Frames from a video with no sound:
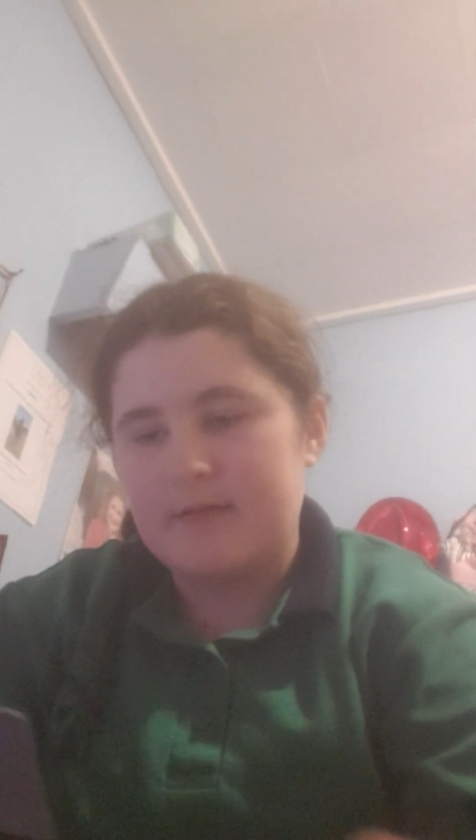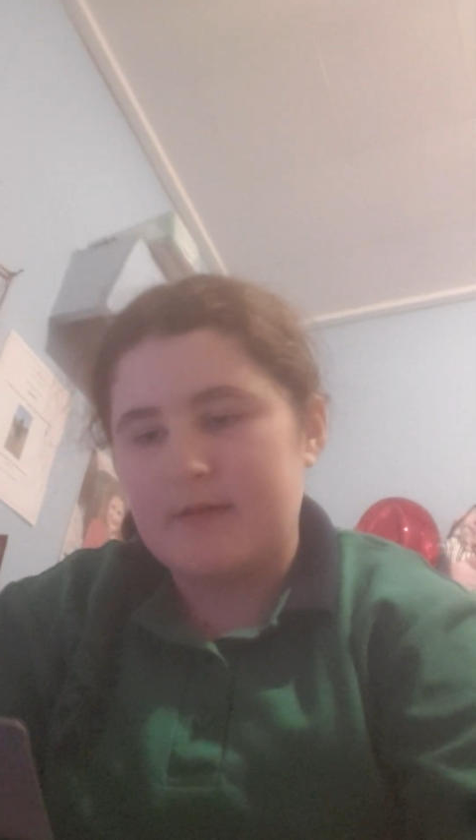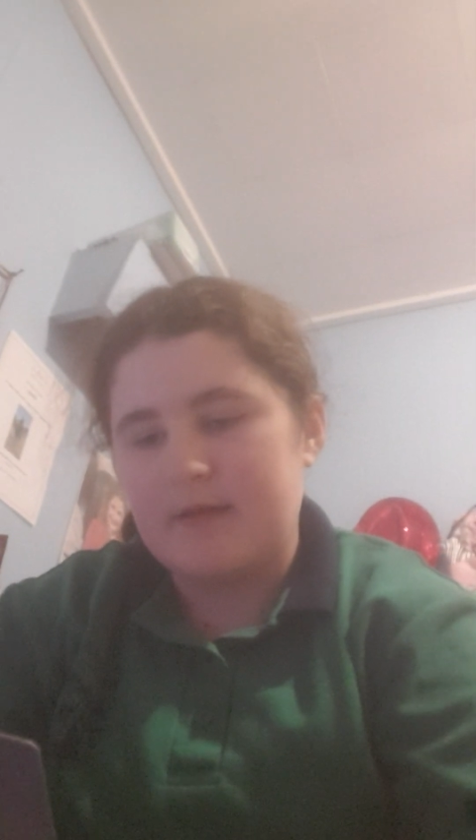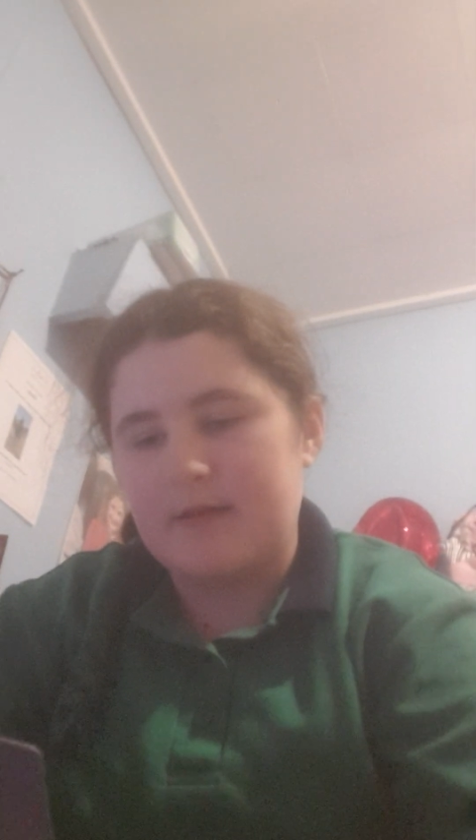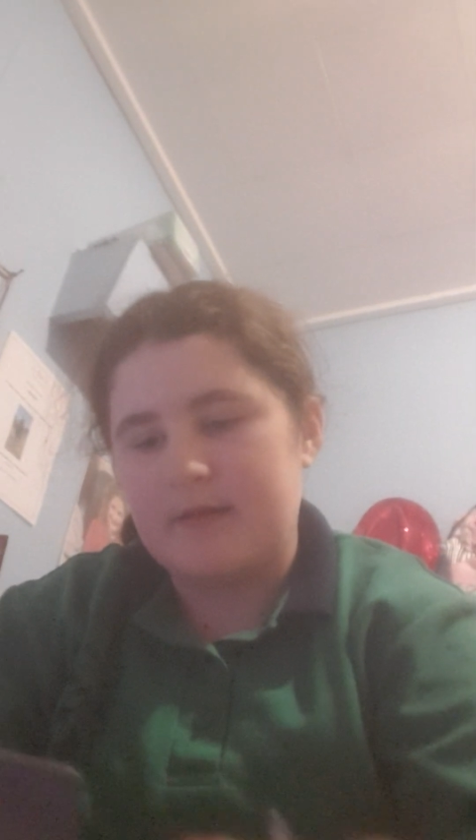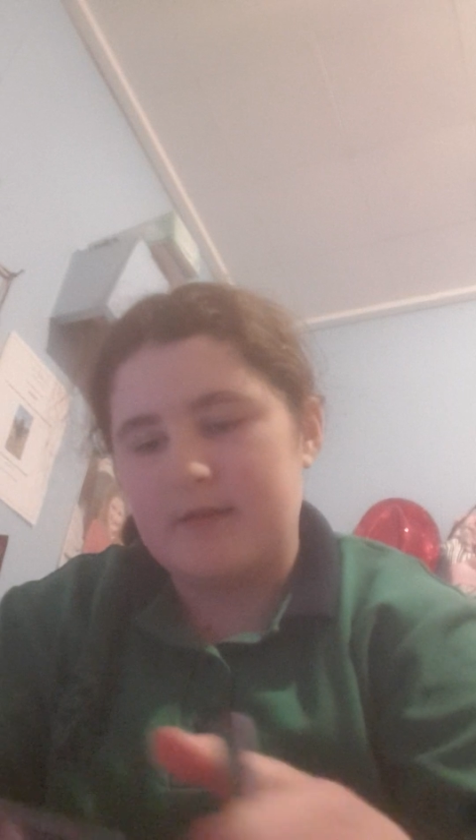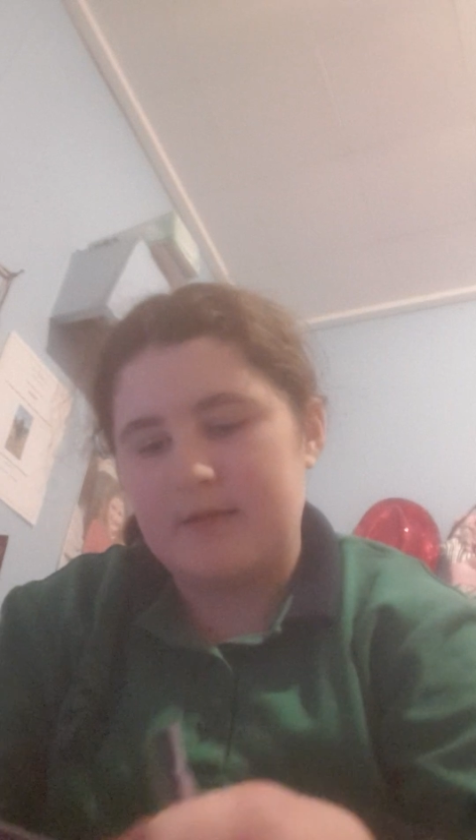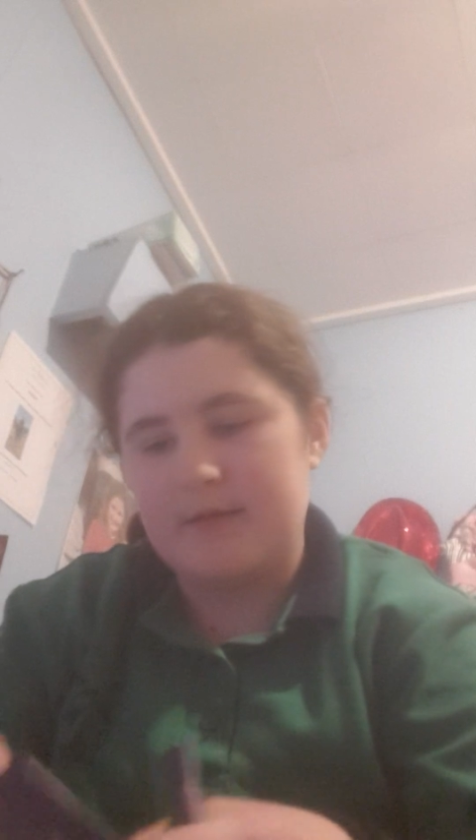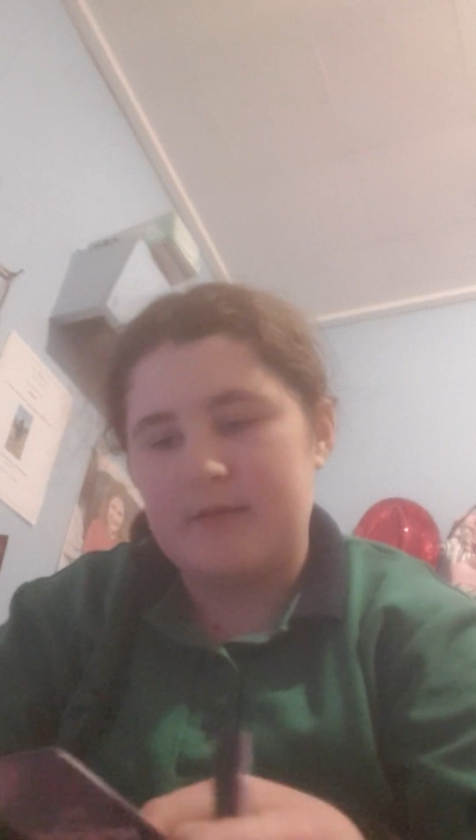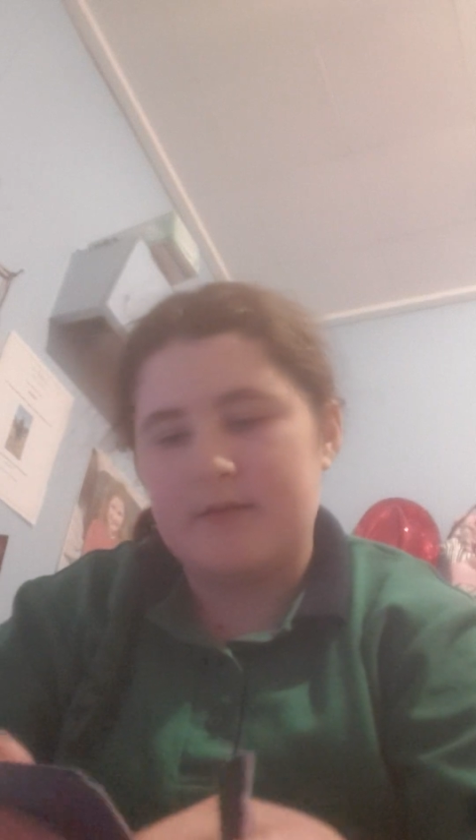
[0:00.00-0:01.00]

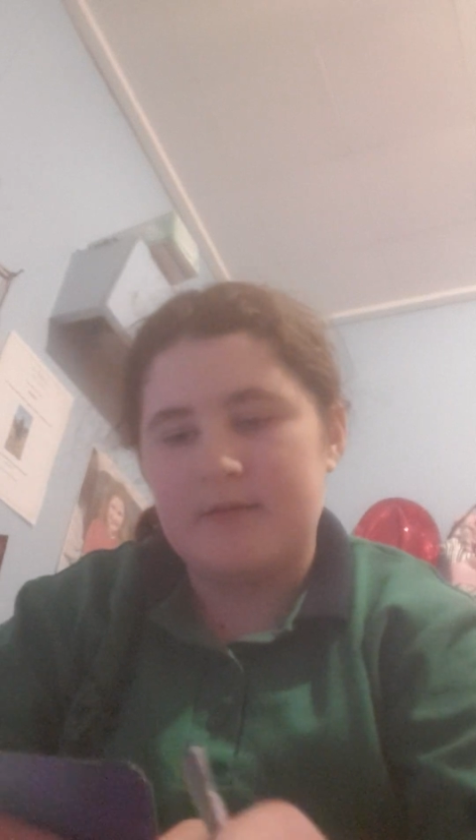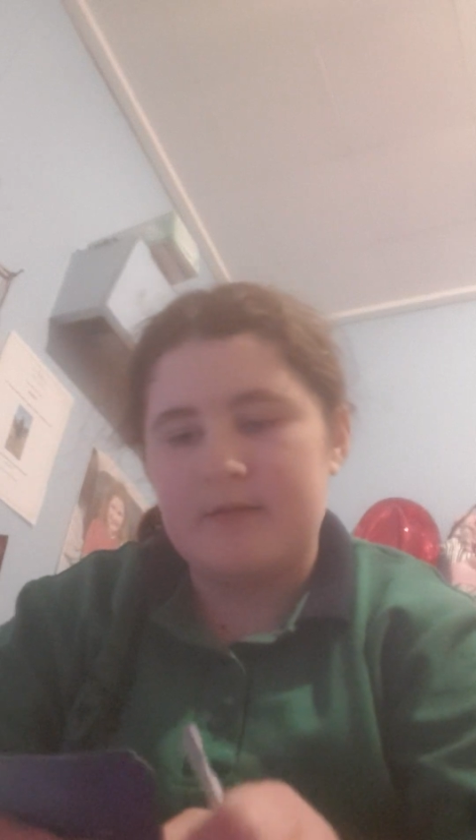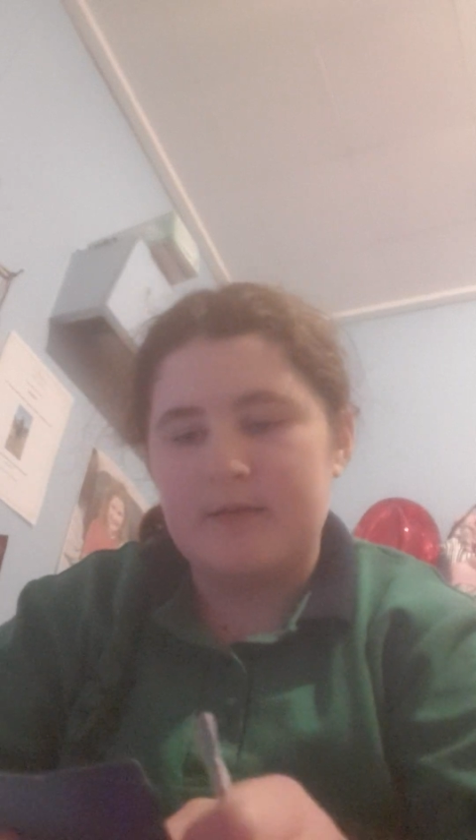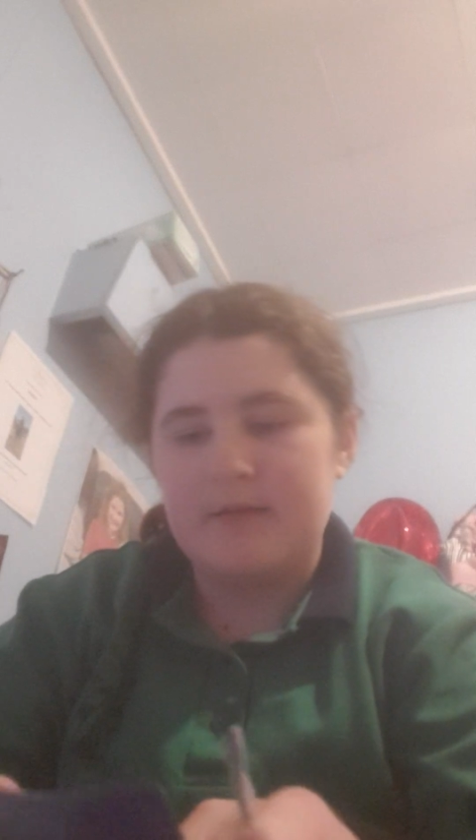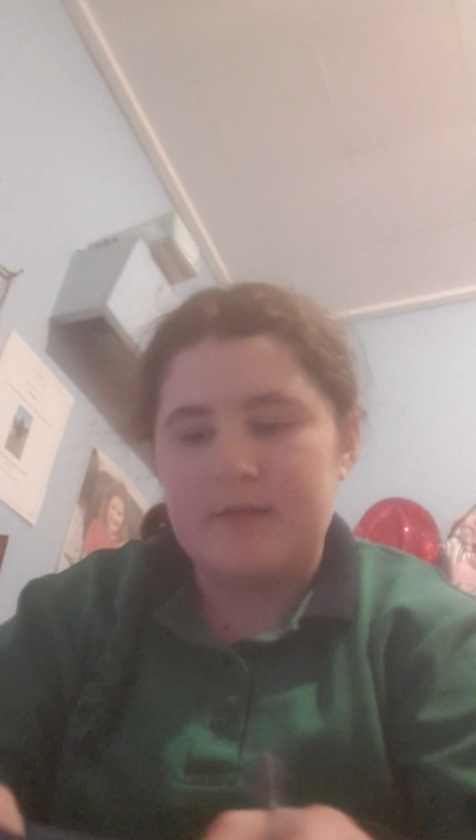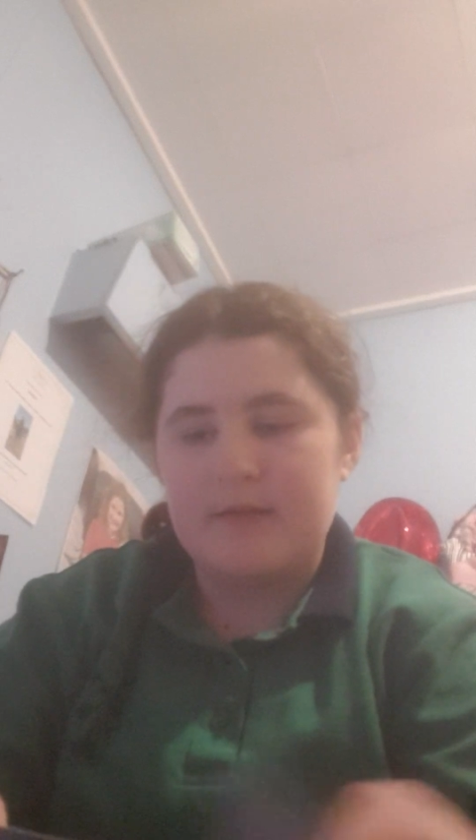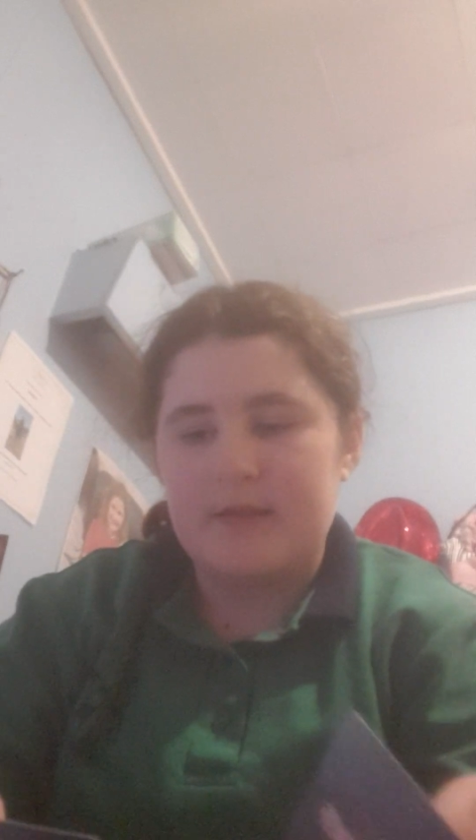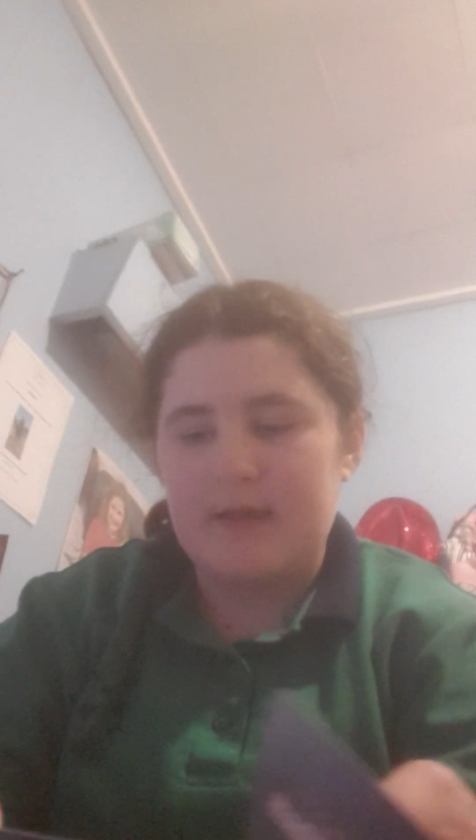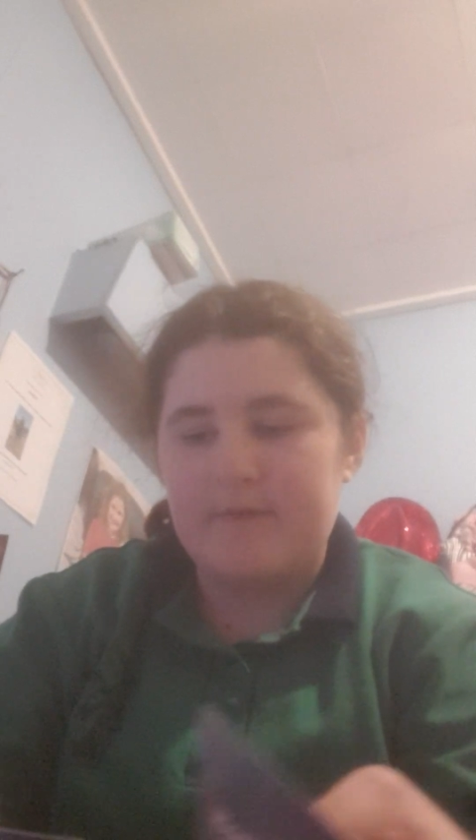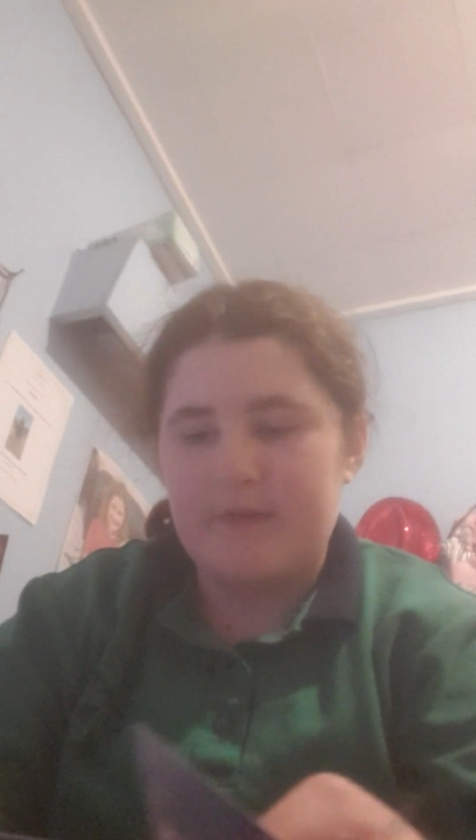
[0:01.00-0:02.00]
Okay,
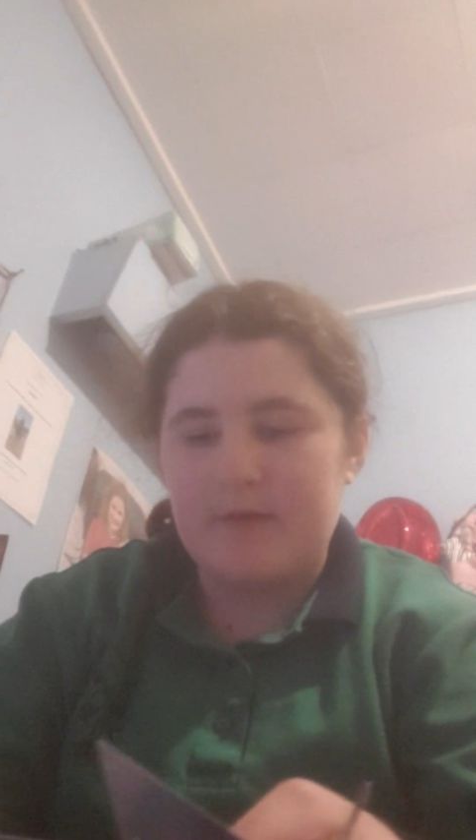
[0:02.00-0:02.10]
gave